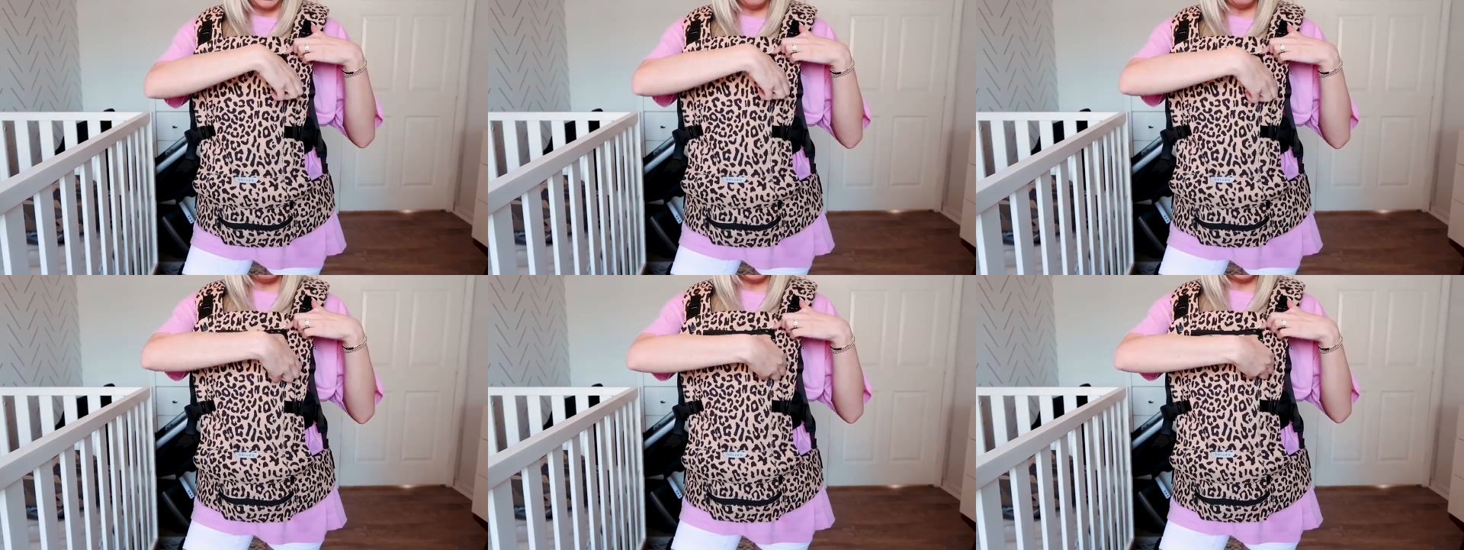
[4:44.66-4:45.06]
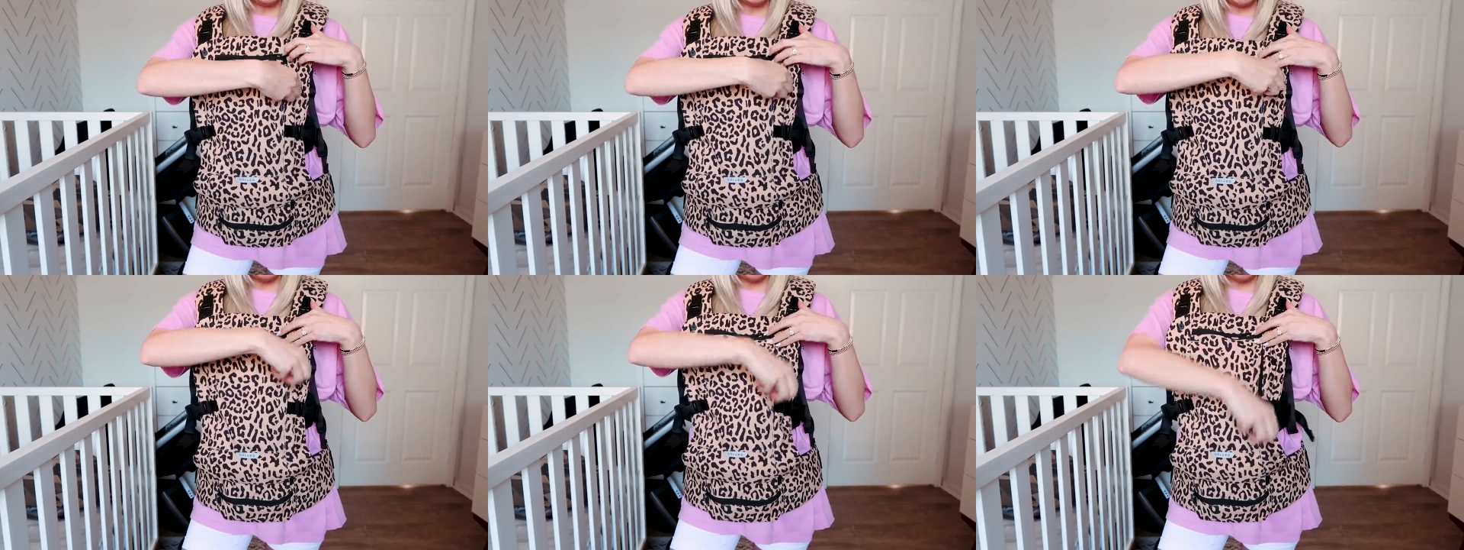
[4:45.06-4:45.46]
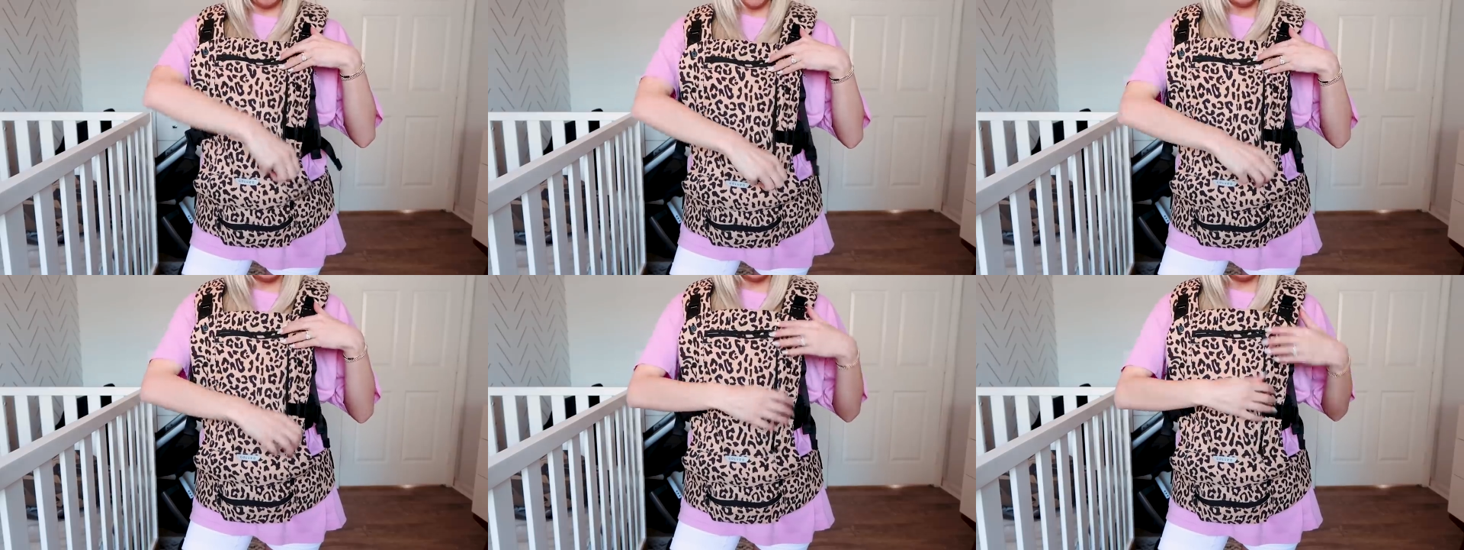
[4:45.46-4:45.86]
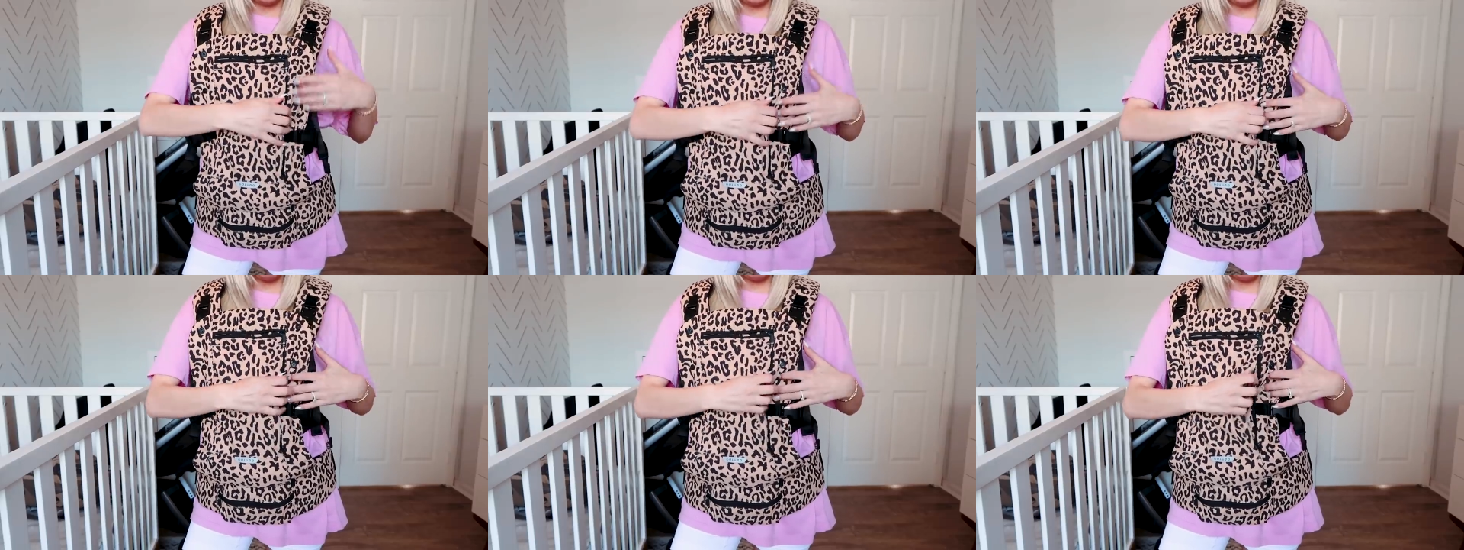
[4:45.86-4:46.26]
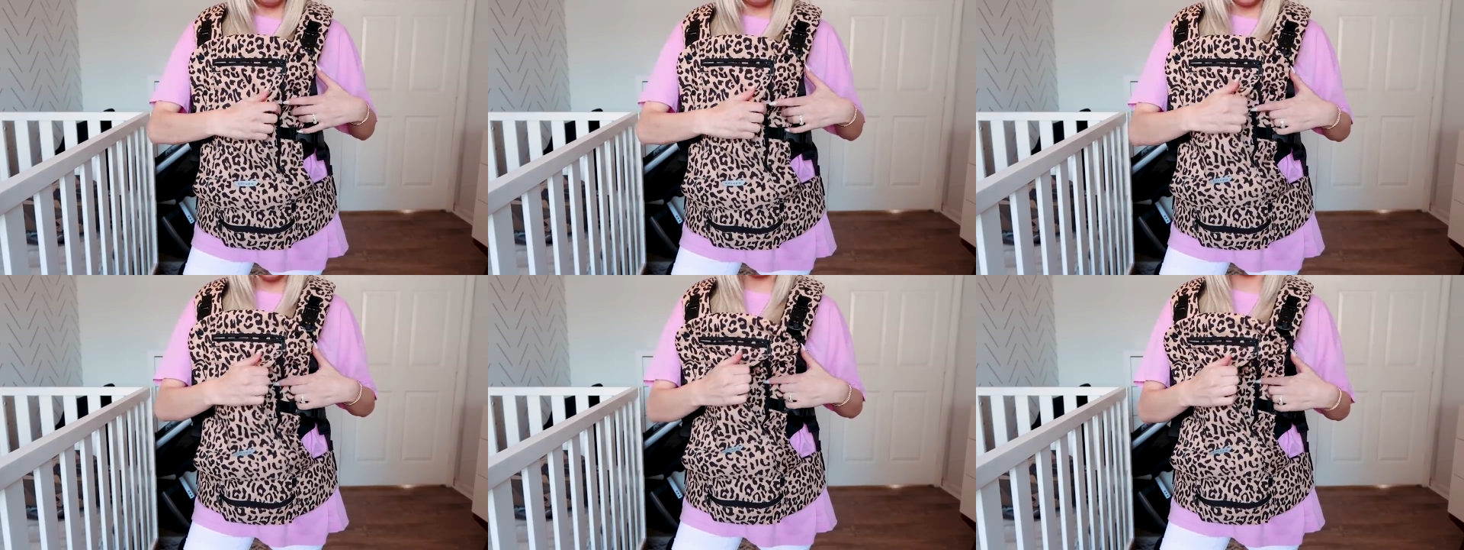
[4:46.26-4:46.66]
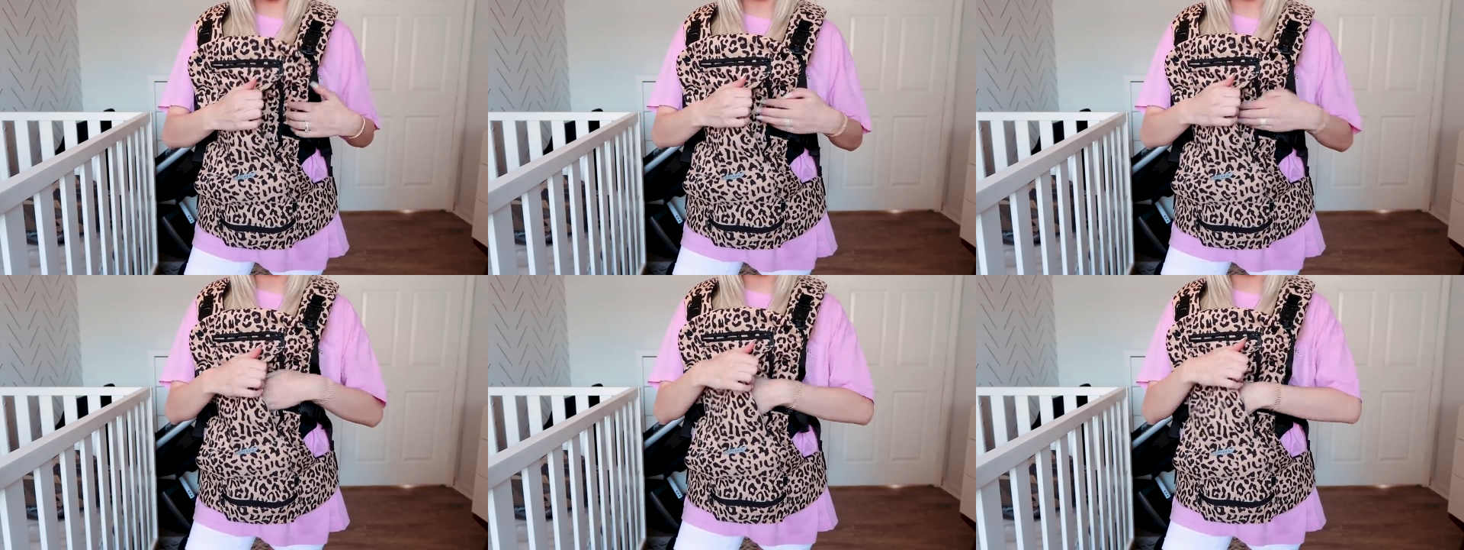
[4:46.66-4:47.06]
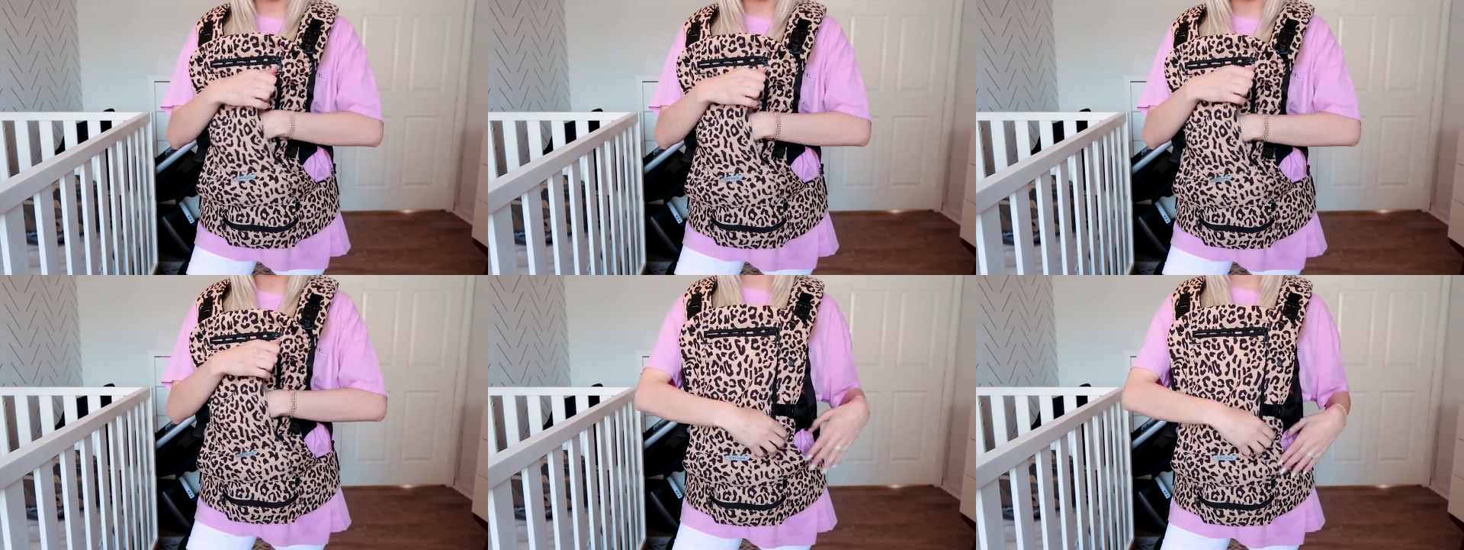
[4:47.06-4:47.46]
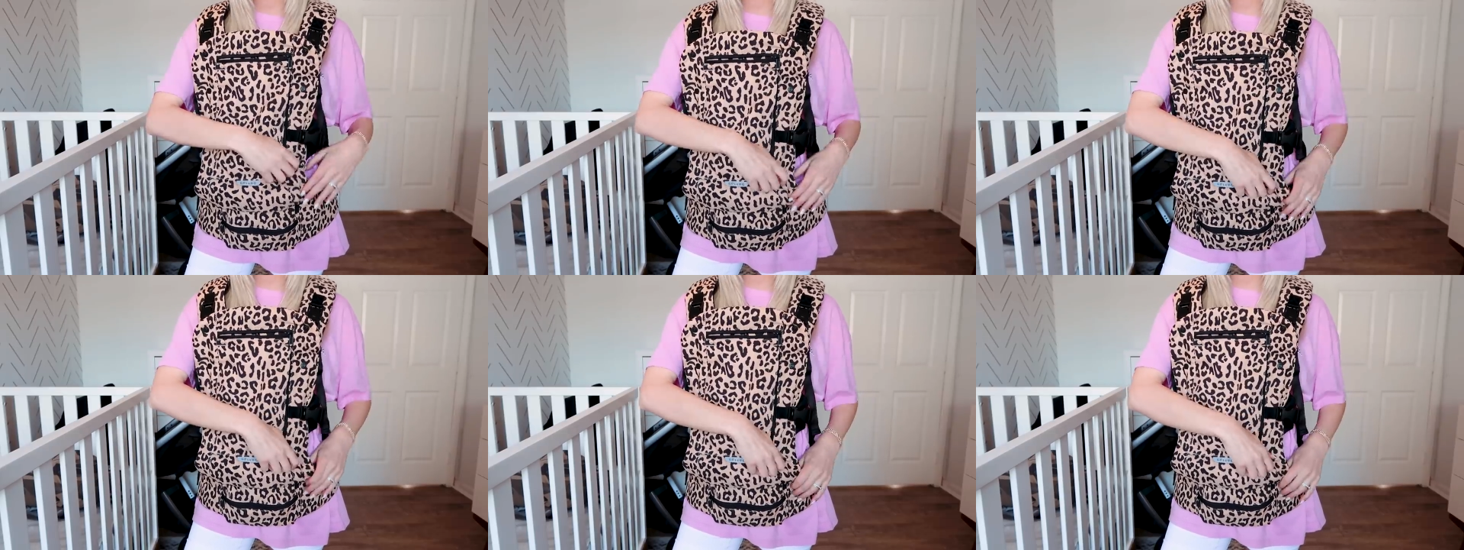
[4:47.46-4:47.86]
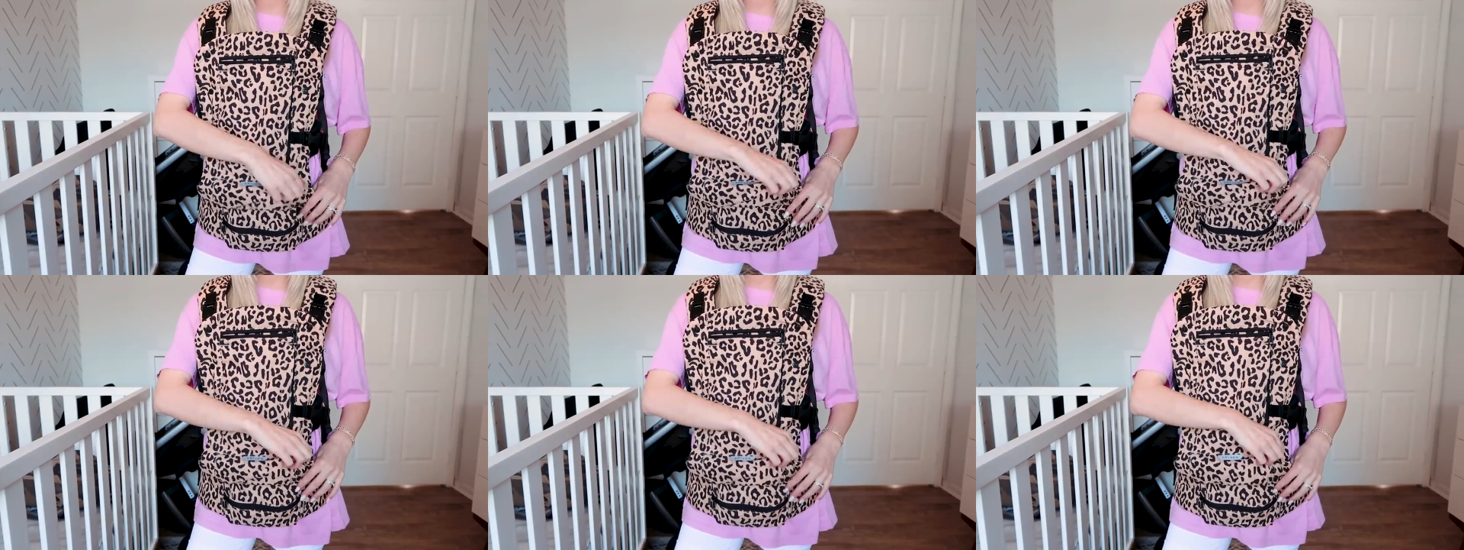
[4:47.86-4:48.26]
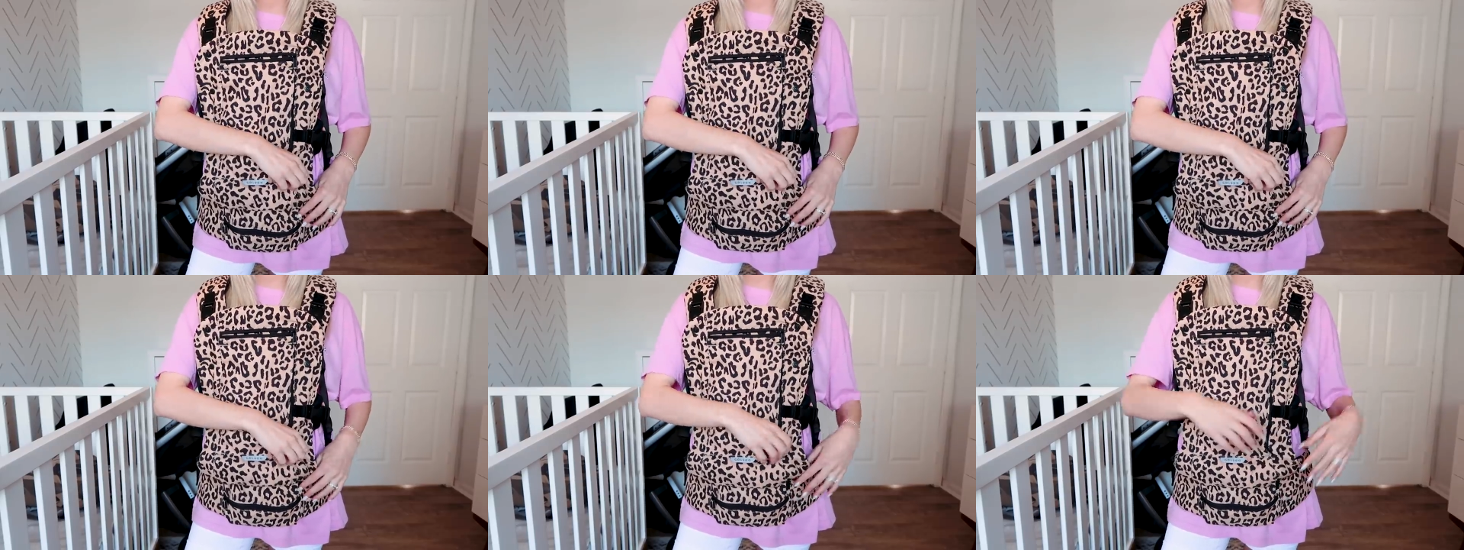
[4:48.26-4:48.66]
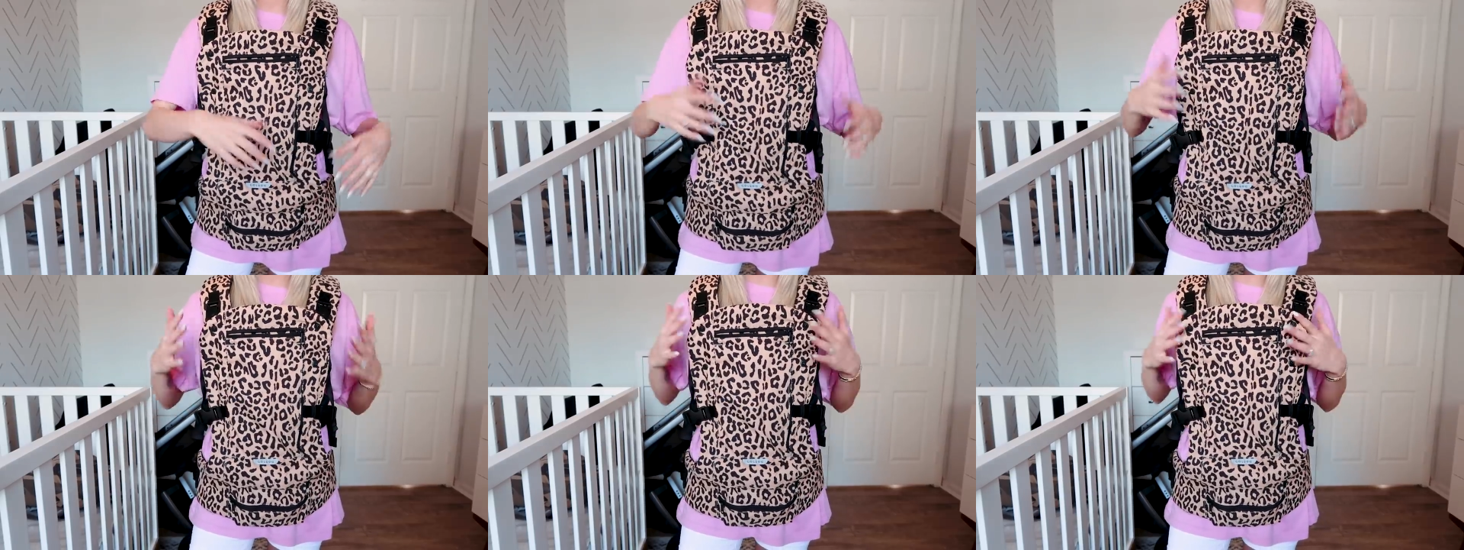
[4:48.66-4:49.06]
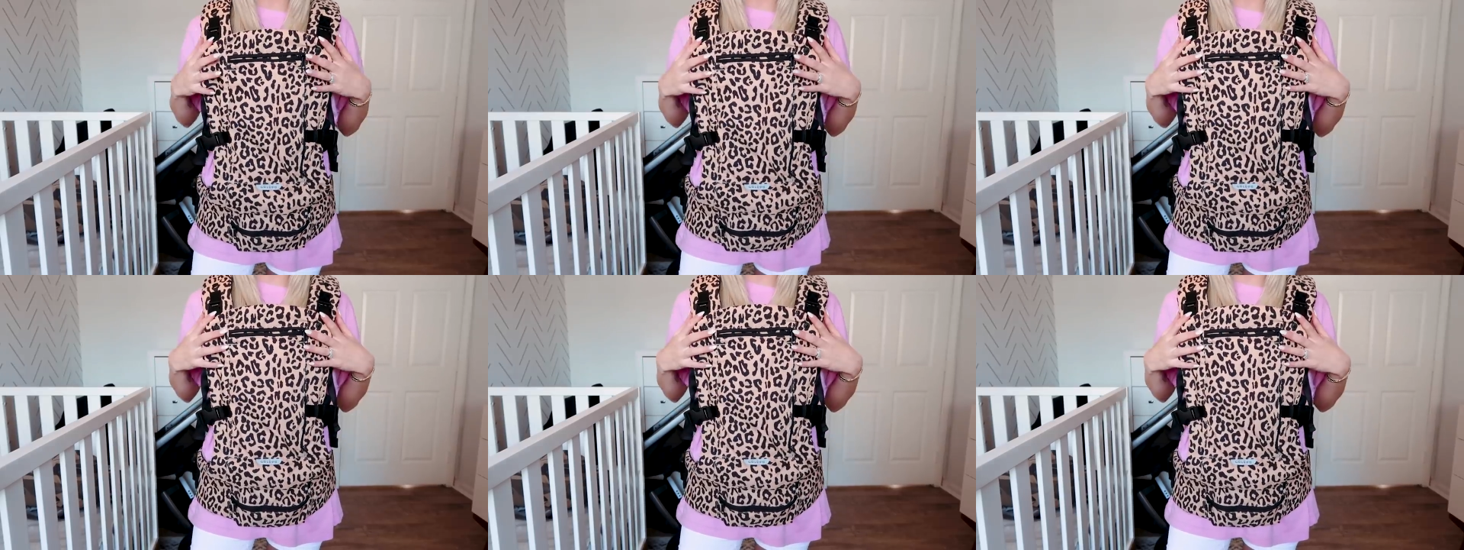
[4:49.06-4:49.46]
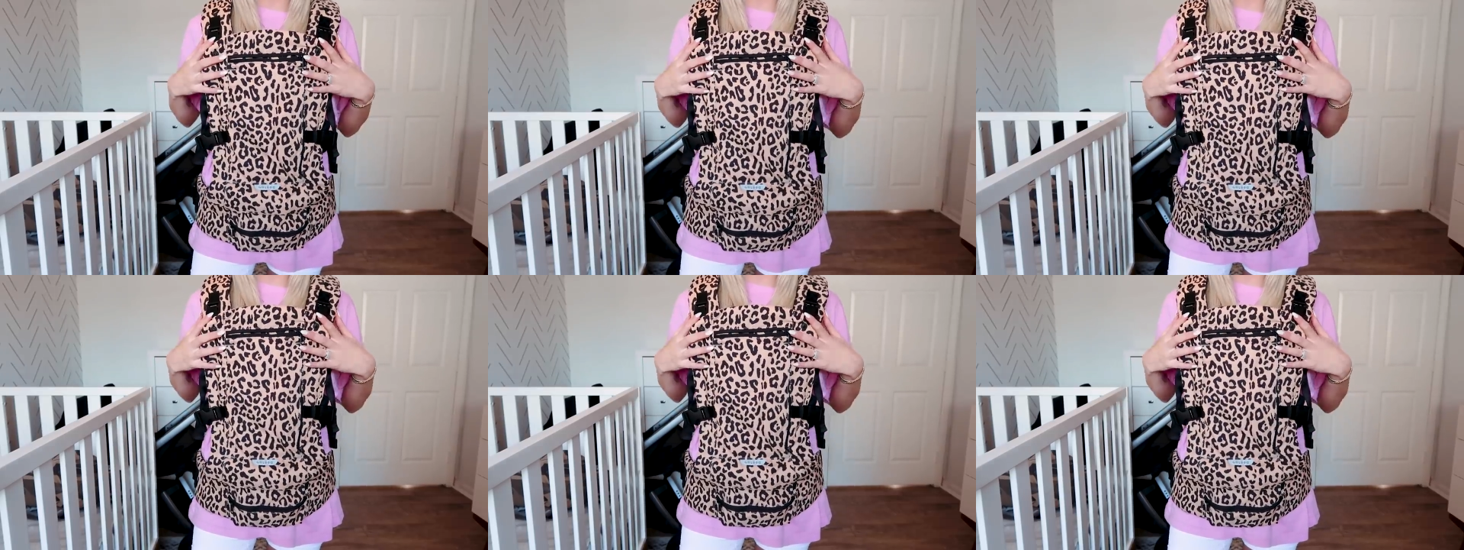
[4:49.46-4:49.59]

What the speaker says: (no speaker visible)